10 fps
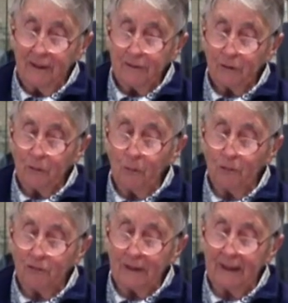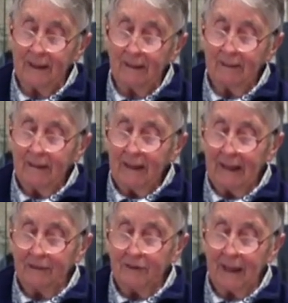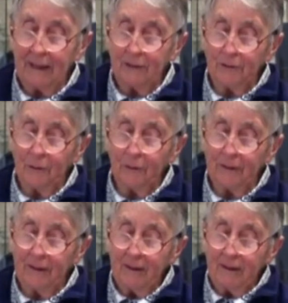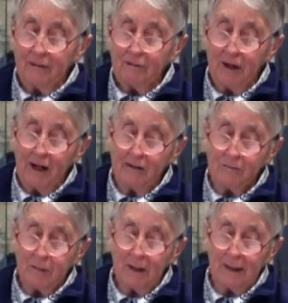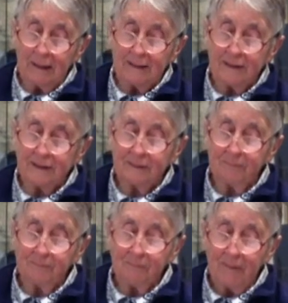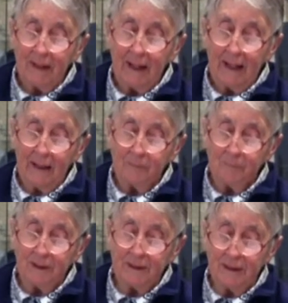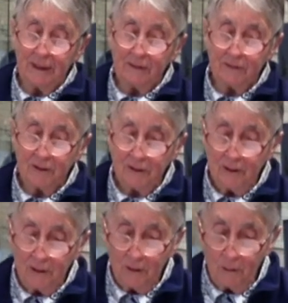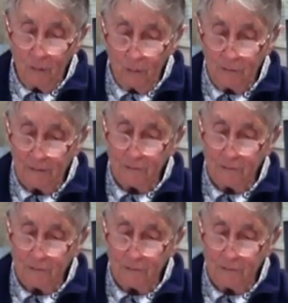The Corsair had taken on 5 pilots at midnight on the